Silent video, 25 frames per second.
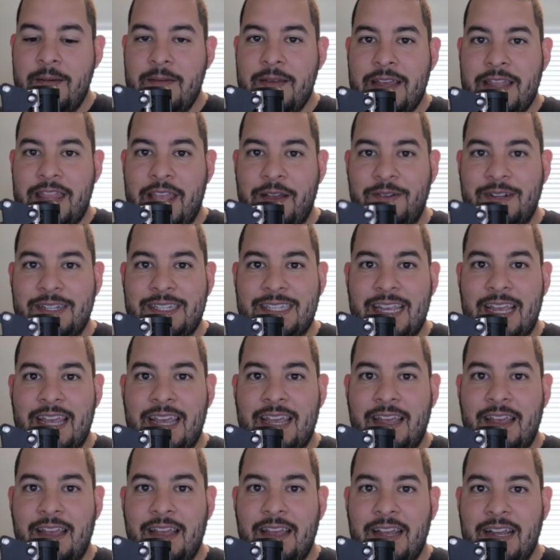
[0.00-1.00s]
they would
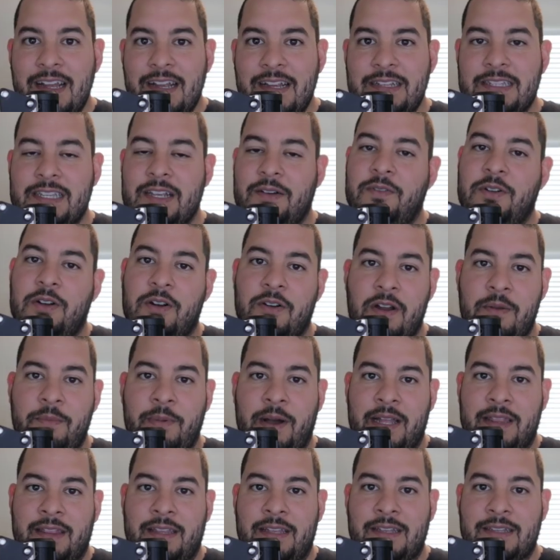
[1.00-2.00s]
say, someone already
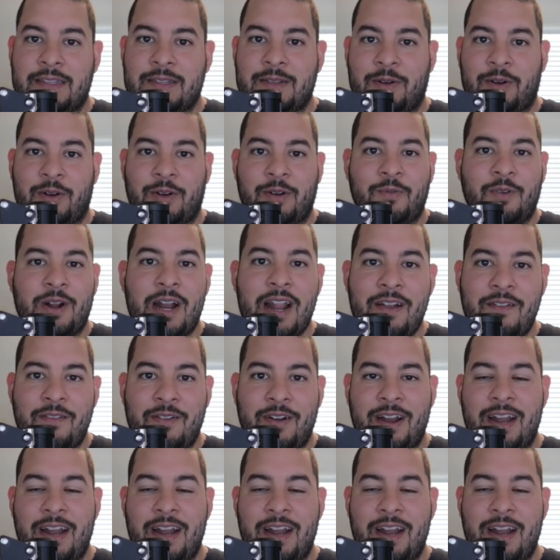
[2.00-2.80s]
bought this or whatever.